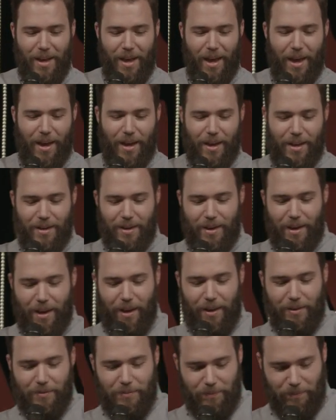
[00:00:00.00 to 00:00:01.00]
And
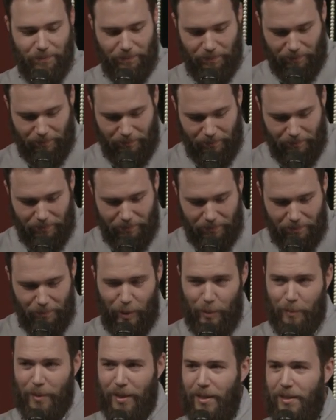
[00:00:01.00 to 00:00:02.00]
um,
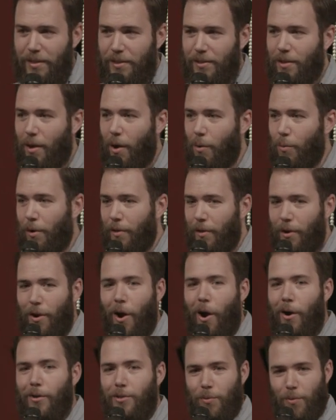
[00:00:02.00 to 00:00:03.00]
but he saw where their
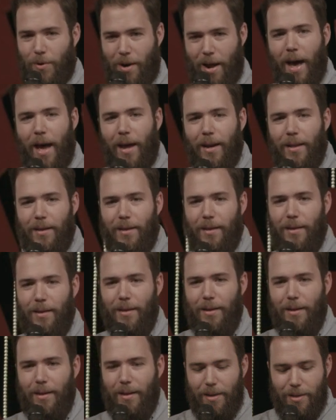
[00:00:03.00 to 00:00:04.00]
hearts were at.
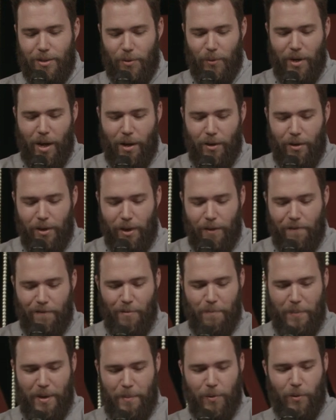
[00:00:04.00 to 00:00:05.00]
So we're not looking
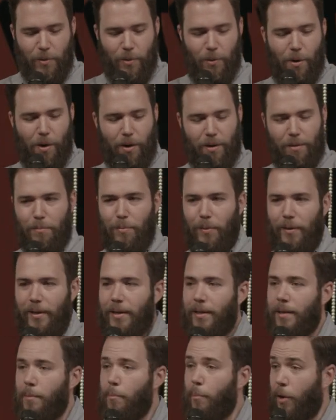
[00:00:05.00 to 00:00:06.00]
for people who are
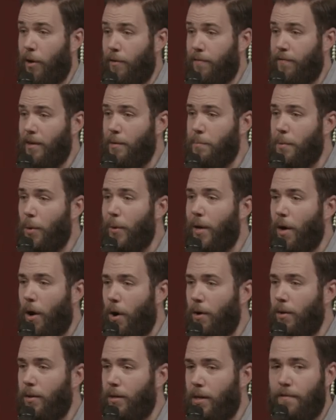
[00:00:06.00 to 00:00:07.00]
completely perfect, but we
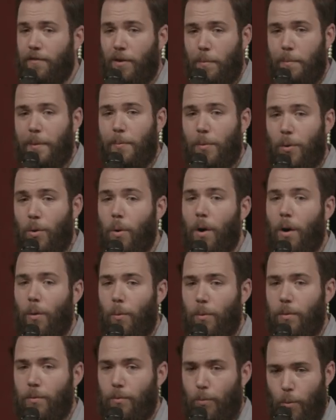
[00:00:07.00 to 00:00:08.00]
are looking for people who are
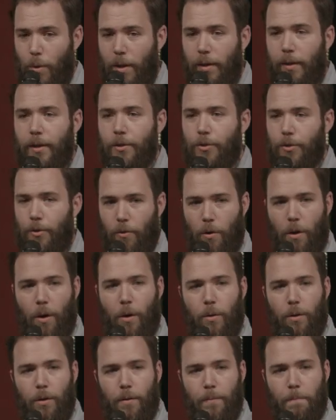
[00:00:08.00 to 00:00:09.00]
willing to
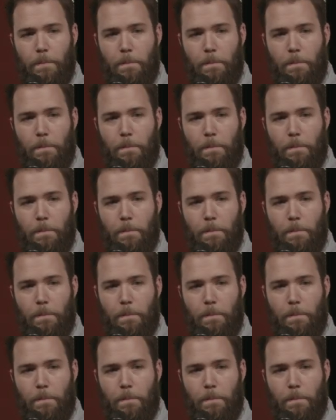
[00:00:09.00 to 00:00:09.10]
grow.